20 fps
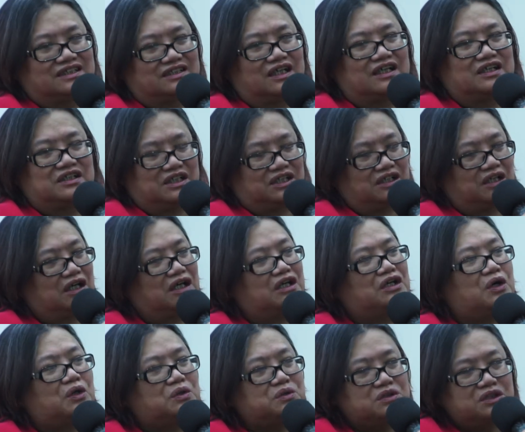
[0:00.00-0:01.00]
a
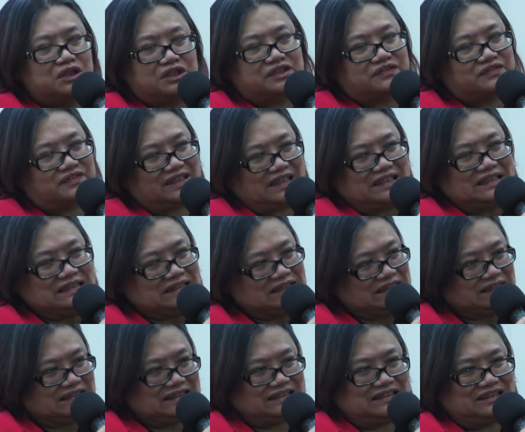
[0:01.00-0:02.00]
whole lot of
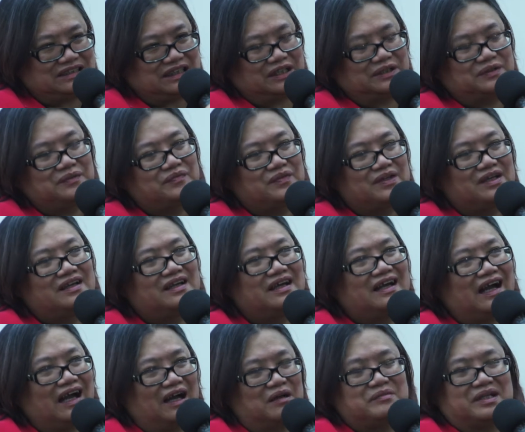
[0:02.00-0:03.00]
things, you know.
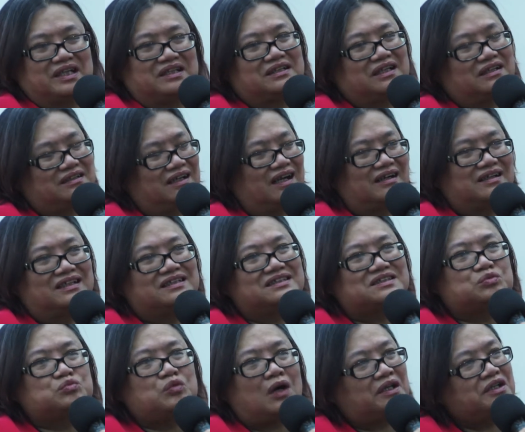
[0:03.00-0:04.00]
I mean,
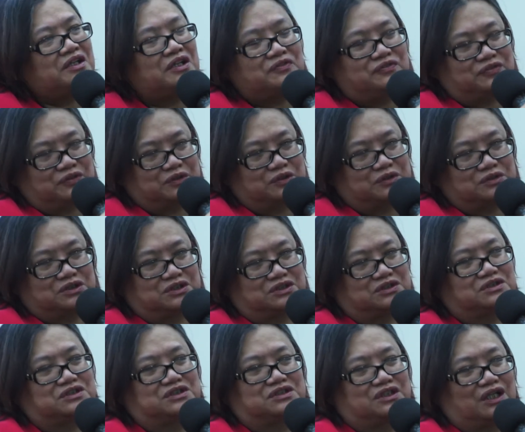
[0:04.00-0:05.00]
it's wonderful
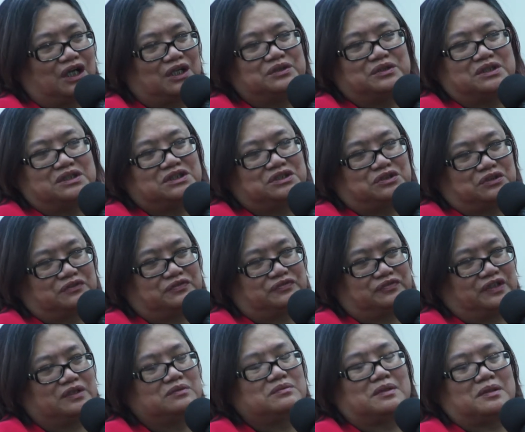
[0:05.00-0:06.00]
to go into a
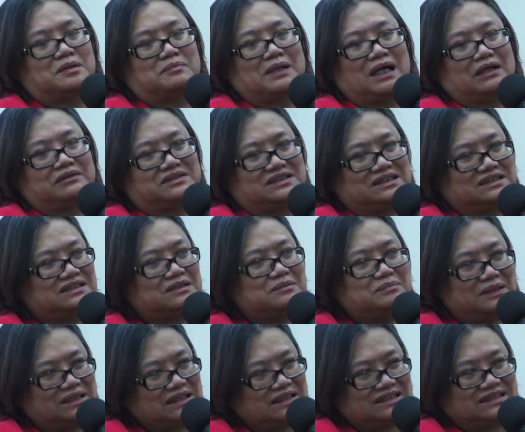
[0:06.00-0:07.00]
film about
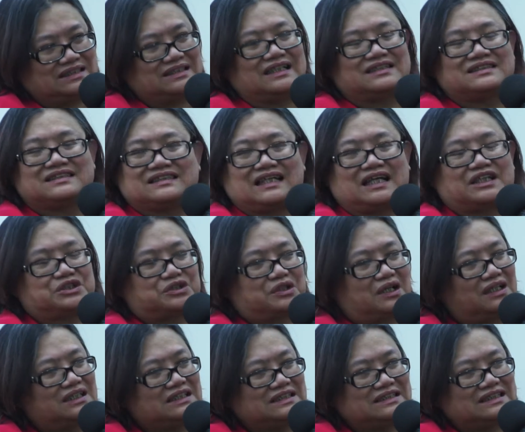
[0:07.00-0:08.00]
disability and
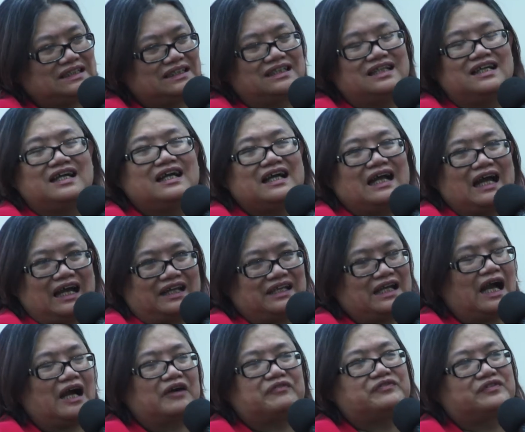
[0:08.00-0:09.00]
sexuality and
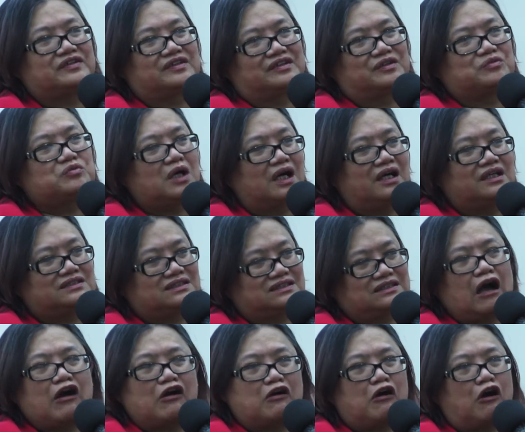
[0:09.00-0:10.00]
have the
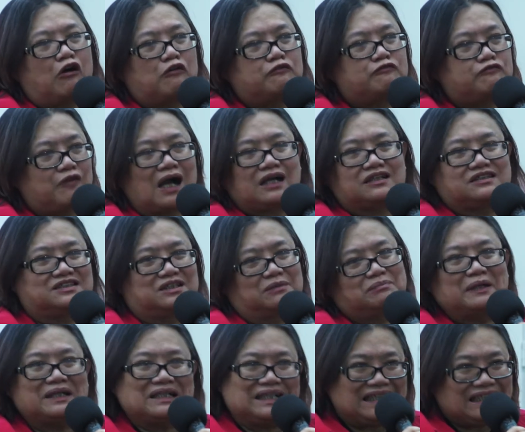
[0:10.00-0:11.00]
words "fuck the
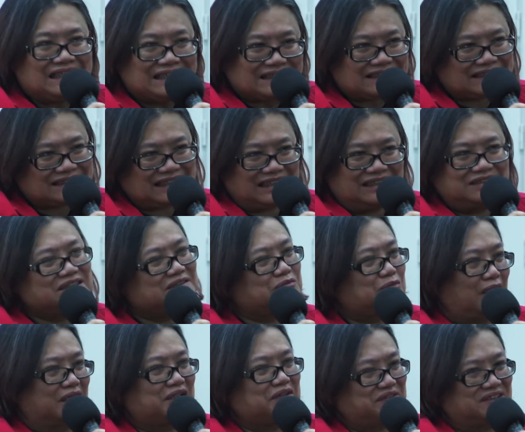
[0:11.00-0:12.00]
police" in
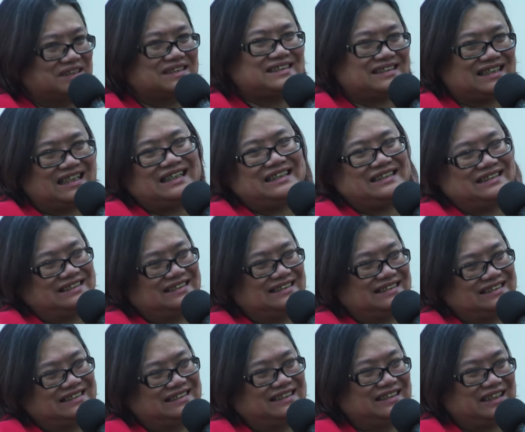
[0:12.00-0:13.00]
one of the
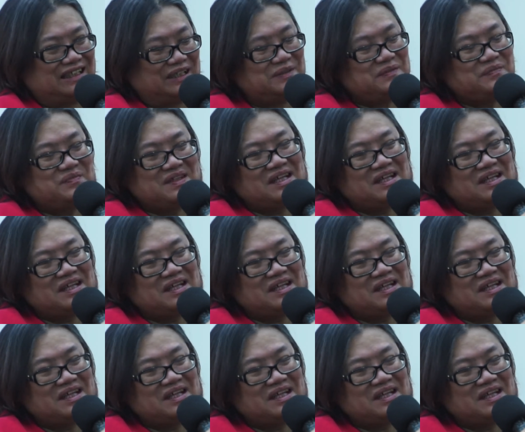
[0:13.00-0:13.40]
scenes, you know.